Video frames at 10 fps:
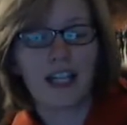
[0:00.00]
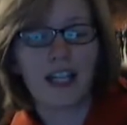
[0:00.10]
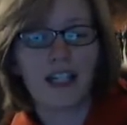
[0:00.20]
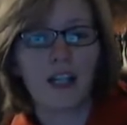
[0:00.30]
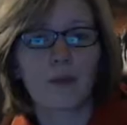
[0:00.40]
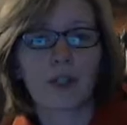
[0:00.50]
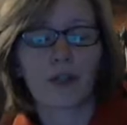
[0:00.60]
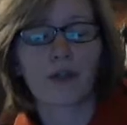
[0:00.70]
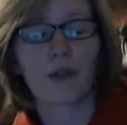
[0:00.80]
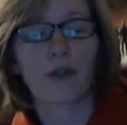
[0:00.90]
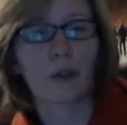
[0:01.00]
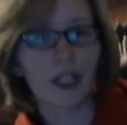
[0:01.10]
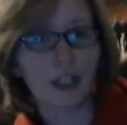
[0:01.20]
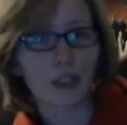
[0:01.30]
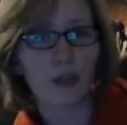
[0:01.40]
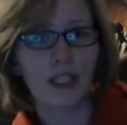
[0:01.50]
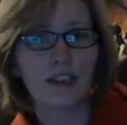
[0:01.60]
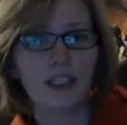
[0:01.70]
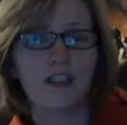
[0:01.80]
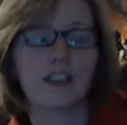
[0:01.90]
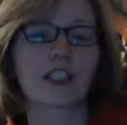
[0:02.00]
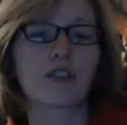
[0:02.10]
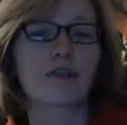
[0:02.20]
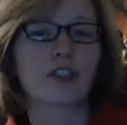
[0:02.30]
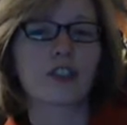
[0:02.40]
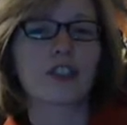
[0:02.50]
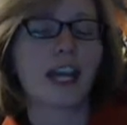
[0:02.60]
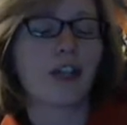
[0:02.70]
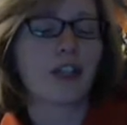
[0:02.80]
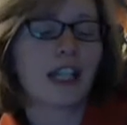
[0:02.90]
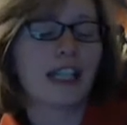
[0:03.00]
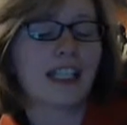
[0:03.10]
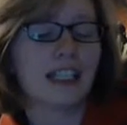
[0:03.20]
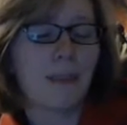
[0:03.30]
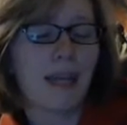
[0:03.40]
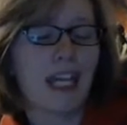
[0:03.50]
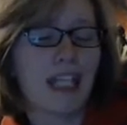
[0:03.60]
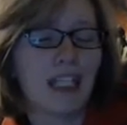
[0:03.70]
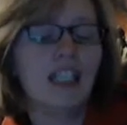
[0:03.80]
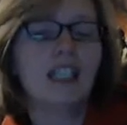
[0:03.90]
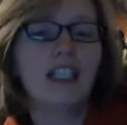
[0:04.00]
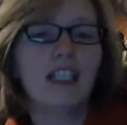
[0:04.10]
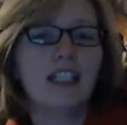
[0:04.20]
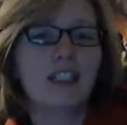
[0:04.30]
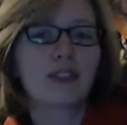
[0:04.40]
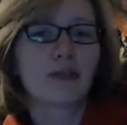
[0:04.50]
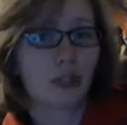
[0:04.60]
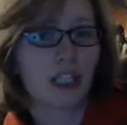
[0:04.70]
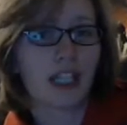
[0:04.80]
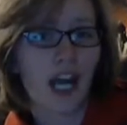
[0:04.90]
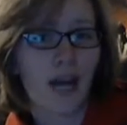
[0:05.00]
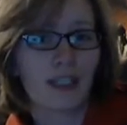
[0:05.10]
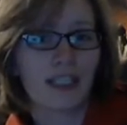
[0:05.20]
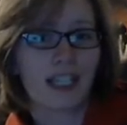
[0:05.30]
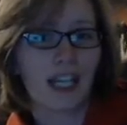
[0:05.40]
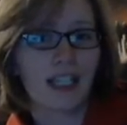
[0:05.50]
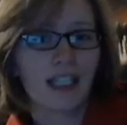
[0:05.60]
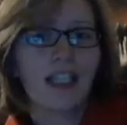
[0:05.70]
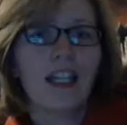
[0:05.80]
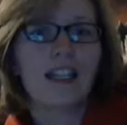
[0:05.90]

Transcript: and I want to throw a quick note out there that the first Saturday in May is Free Comic Day.